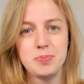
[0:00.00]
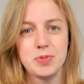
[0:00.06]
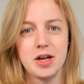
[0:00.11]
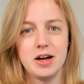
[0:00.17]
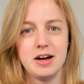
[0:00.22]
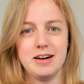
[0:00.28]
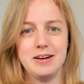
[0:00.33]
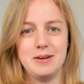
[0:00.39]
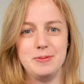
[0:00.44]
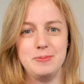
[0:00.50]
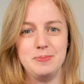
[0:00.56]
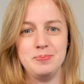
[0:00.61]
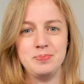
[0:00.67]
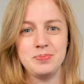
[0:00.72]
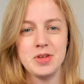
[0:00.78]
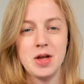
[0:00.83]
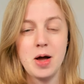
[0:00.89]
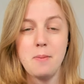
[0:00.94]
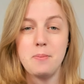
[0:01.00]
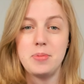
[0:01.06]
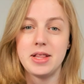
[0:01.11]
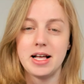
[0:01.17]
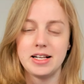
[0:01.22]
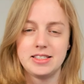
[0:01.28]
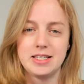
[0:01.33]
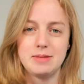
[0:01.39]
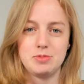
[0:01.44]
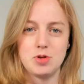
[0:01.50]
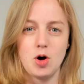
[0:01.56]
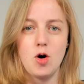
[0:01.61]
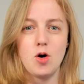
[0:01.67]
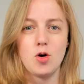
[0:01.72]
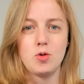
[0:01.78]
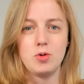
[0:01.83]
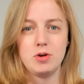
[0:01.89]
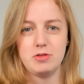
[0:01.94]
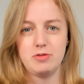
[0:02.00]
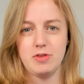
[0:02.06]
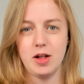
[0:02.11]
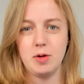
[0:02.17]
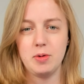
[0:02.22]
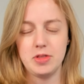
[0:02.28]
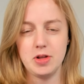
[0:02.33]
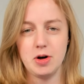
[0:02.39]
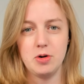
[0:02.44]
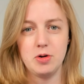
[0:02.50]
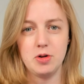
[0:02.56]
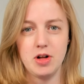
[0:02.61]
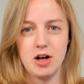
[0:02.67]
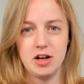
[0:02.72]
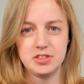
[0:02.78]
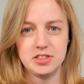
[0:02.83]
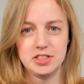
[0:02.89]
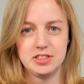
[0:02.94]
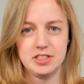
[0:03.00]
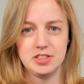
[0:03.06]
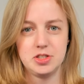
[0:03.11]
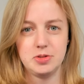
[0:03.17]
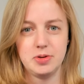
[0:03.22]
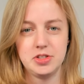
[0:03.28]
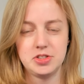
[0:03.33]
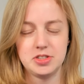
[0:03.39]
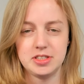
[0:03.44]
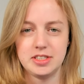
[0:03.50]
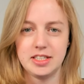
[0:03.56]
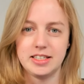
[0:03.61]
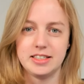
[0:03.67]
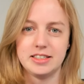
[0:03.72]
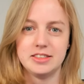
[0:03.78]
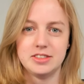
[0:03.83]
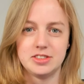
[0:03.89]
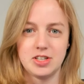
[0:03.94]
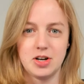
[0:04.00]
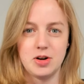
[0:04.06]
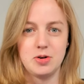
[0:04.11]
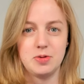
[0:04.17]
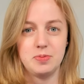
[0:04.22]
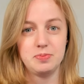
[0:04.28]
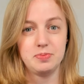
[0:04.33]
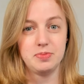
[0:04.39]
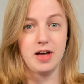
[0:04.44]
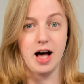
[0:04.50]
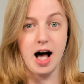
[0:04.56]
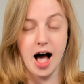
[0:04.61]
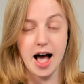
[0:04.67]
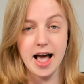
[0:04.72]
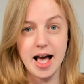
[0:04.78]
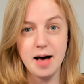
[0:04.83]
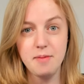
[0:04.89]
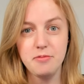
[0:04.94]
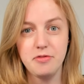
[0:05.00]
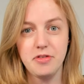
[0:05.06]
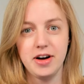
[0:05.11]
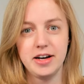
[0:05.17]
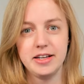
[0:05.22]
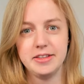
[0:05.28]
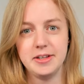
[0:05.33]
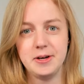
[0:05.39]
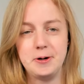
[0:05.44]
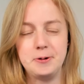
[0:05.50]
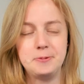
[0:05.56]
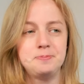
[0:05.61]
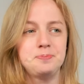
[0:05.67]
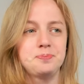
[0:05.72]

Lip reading: But that seems awkward following the whole hostage situation thing. So I am fine though.